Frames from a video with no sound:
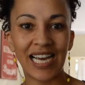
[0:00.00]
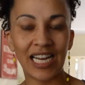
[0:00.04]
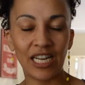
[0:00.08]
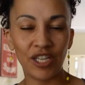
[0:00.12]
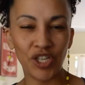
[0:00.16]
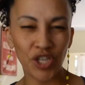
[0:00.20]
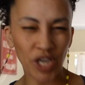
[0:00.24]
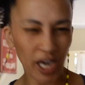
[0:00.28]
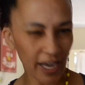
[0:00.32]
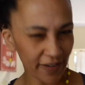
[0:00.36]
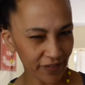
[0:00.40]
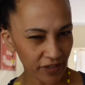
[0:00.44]
You
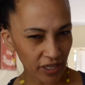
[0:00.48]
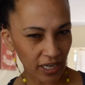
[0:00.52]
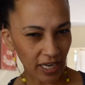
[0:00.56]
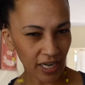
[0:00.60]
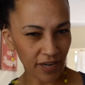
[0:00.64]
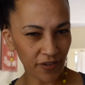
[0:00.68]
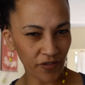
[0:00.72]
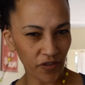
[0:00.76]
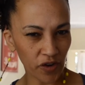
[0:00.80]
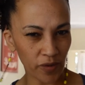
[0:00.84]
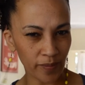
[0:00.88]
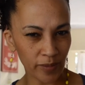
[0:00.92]
have to kind of
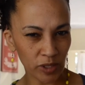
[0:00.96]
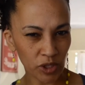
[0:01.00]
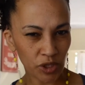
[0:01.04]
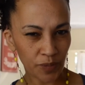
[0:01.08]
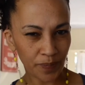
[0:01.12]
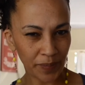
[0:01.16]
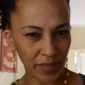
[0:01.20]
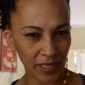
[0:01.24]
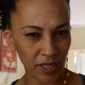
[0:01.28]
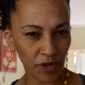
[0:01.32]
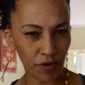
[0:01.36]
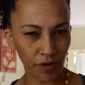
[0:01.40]
almost
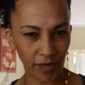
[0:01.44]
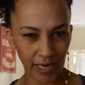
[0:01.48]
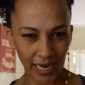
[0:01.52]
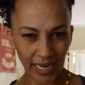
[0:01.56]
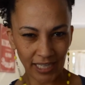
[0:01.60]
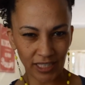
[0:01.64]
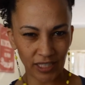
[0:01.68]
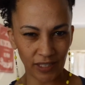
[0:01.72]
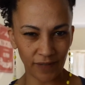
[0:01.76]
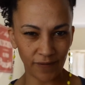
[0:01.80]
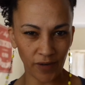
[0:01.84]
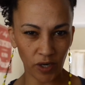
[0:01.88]
be
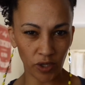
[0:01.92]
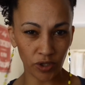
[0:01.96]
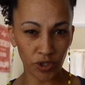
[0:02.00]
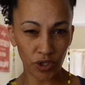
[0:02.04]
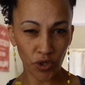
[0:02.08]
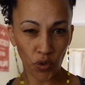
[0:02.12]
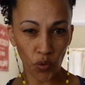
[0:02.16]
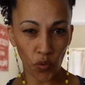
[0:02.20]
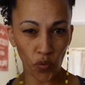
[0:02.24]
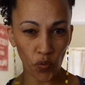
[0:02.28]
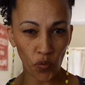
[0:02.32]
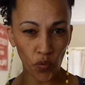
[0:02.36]
creative
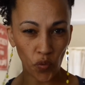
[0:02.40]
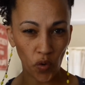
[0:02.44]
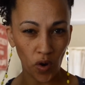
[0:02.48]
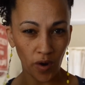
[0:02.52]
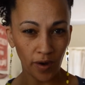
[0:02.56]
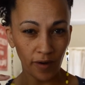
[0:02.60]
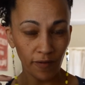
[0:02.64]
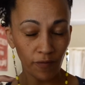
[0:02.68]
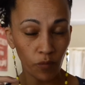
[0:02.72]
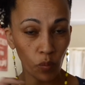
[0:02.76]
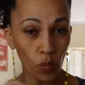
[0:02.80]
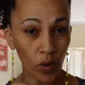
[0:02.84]
also of
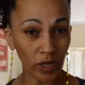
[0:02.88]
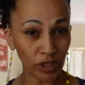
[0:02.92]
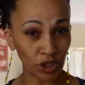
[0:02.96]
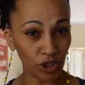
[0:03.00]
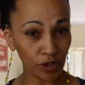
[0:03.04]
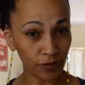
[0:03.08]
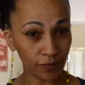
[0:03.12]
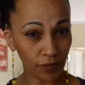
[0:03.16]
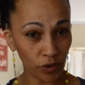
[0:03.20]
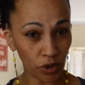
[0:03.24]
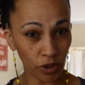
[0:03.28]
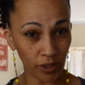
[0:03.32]
what
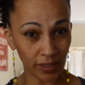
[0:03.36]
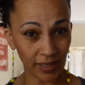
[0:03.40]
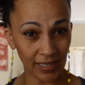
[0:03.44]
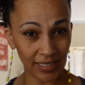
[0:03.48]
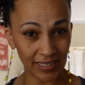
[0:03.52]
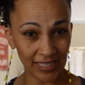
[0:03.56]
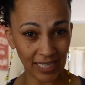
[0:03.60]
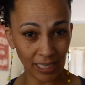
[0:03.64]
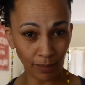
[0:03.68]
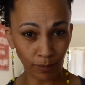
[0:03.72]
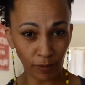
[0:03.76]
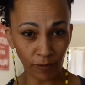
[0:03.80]
you've cooked the
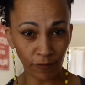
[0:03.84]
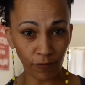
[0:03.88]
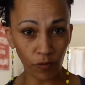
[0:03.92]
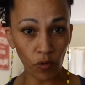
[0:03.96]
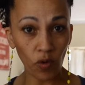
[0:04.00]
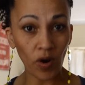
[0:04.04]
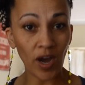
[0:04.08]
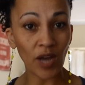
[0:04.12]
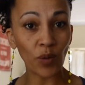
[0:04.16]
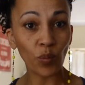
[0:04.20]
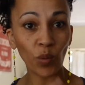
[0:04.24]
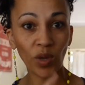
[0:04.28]
day before,
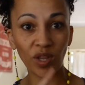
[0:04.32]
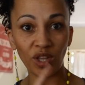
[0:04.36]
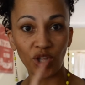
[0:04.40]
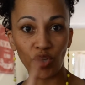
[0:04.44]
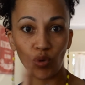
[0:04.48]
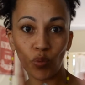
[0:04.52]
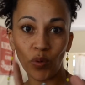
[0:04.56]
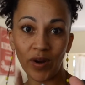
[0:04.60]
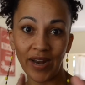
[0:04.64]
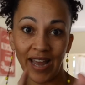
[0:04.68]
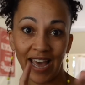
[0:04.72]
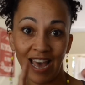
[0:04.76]
and whether you
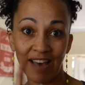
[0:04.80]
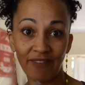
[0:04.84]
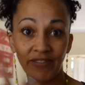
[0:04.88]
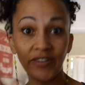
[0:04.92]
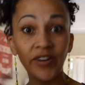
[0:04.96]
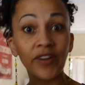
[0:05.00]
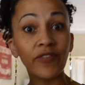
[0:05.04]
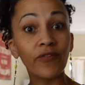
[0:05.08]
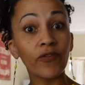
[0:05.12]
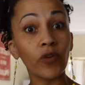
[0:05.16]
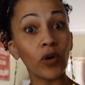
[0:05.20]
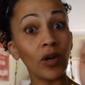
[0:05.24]
want to have it
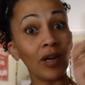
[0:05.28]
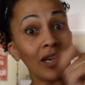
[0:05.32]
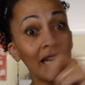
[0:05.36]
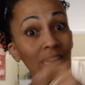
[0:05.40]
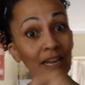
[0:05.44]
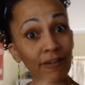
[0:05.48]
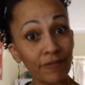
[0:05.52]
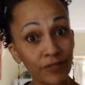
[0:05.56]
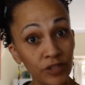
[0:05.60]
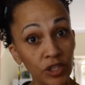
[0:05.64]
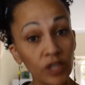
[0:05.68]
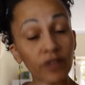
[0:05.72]
for
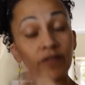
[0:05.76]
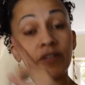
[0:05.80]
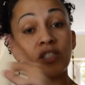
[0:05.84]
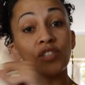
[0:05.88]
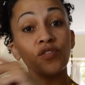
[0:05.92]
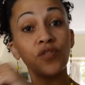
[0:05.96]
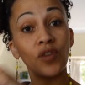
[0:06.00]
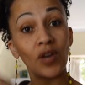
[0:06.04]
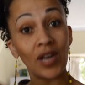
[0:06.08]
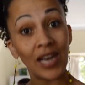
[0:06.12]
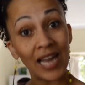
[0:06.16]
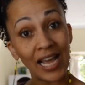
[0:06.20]
leftovers for
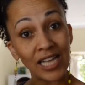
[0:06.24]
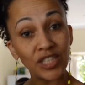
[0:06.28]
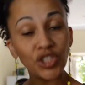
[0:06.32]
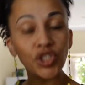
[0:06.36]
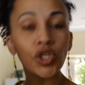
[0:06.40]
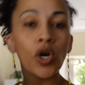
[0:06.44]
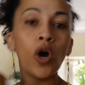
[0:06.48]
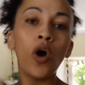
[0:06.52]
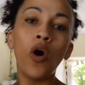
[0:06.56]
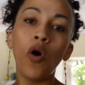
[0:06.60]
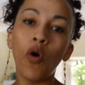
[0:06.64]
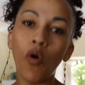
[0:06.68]
lunch
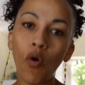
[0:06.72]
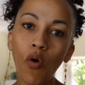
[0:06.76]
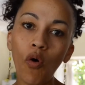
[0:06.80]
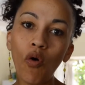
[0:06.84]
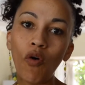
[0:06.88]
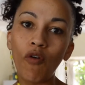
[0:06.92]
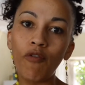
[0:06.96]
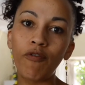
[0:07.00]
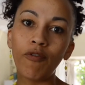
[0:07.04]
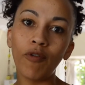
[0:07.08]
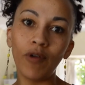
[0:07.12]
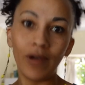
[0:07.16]
or
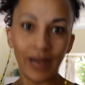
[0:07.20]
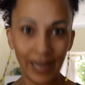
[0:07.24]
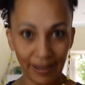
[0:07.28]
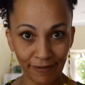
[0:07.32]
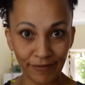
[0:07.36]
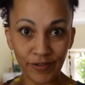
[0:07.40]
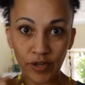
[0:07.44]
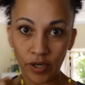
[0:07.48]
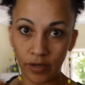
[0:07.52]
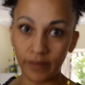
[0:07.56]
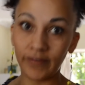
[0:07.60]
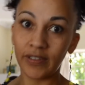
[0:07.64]
for
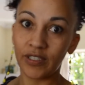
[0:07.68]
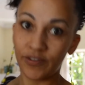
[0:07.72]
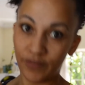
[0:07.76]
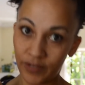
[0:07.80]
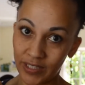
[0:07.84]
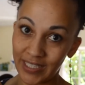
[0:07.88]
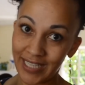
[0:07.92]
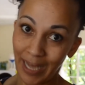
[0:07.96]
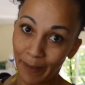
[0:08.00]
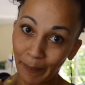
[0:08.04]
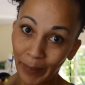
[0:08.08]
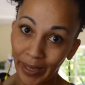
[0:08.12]
leftovers for
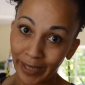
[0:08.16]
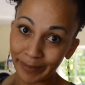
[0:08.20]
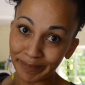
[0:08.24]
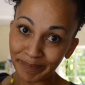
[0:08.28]
supper.